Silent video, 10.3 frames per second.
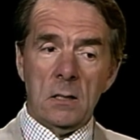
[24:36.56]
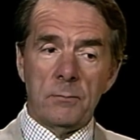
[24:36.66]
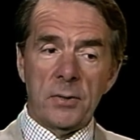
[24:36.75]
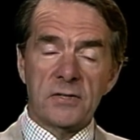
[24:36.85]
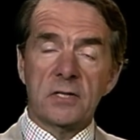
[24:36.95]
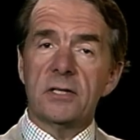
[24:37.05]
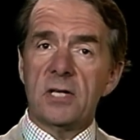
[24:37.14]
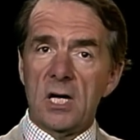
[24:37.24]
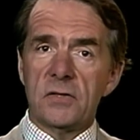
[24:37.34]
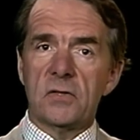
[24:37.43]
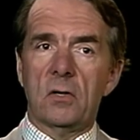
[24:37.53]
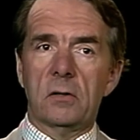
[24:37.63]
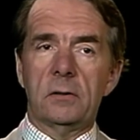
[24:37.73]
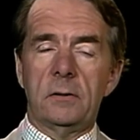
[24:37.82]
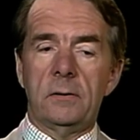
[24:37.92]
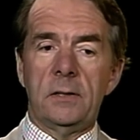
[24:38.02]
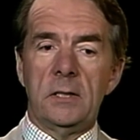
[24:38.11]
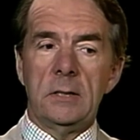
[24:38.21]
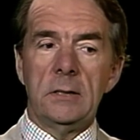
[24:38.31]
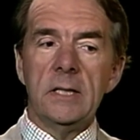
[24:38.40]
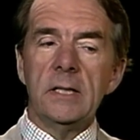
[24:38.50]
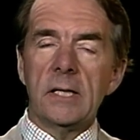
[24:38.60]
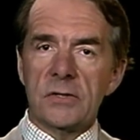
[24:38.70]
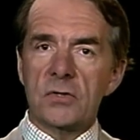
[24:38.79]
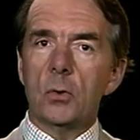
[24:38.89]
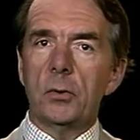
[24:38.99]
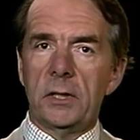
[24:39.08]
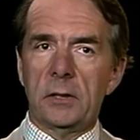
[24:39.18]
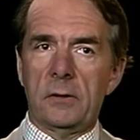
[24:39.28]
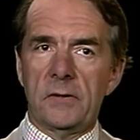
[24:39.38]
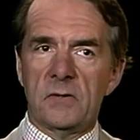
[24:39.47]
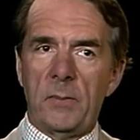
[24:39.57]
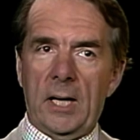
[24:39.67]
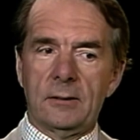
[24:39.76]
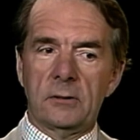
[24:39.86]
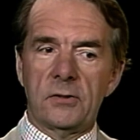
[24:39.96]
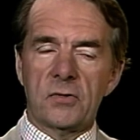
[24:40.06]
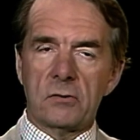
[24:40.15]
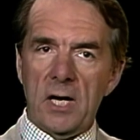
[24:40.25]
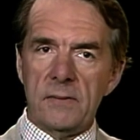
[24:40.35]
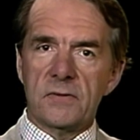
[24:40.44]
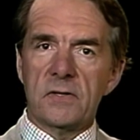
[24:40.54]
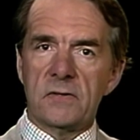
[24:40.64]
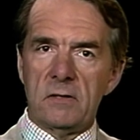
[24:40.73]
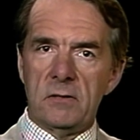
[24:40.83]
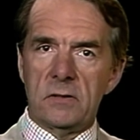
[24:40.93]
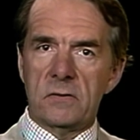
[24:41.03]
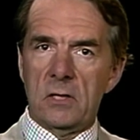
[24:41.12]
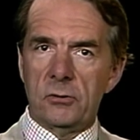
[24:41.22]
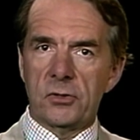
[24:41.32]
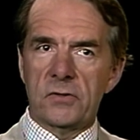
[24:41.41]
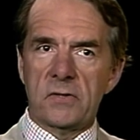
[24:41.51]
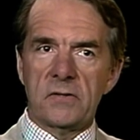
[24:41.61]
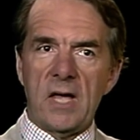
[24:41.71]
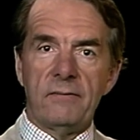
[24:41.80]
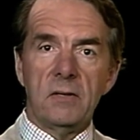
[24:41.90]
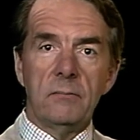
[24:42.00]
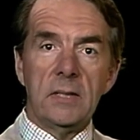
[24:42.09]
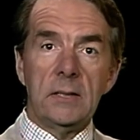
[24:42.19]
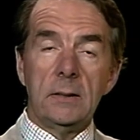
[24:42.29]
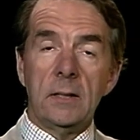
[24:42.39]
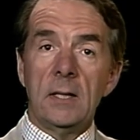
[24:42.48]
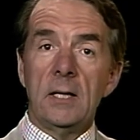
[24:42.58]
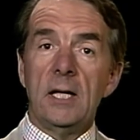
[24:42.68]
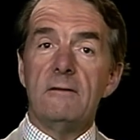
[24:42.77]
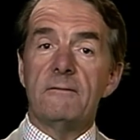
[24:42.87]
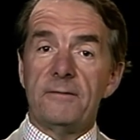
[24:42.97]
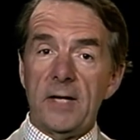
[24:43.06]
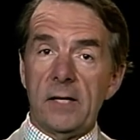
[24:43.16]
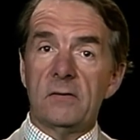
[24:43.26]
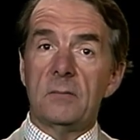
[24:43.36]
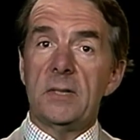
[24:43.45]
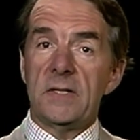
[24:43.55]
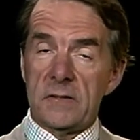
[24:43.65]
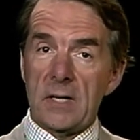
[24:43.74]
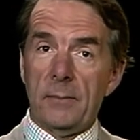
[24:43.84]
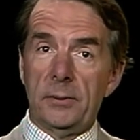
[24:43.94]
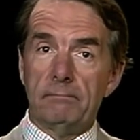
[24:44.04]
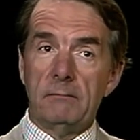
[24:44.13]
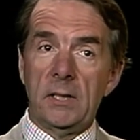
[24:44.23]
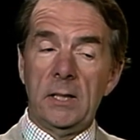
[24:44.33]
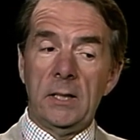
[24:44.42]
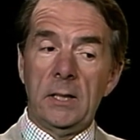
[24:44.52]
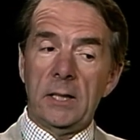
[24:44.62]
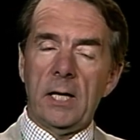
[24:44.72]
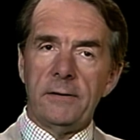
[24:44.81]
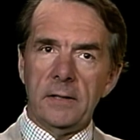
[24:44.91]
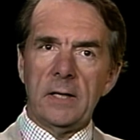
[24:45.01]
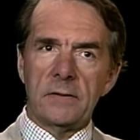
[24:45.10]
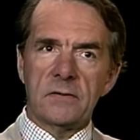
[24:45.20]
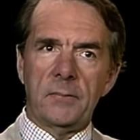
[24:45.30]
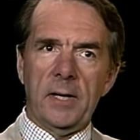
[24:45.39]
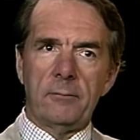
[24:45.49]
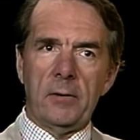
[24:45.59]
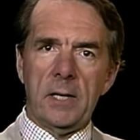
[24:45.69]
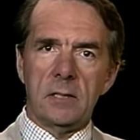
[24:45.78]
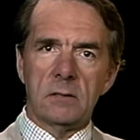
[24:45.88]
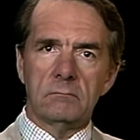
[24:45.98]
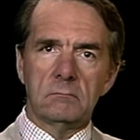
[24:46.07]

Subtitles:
President Herzog, the leading historian on this battle, describes the Syrian soldiers as having been inflexibly stubborn, and I think that's about right.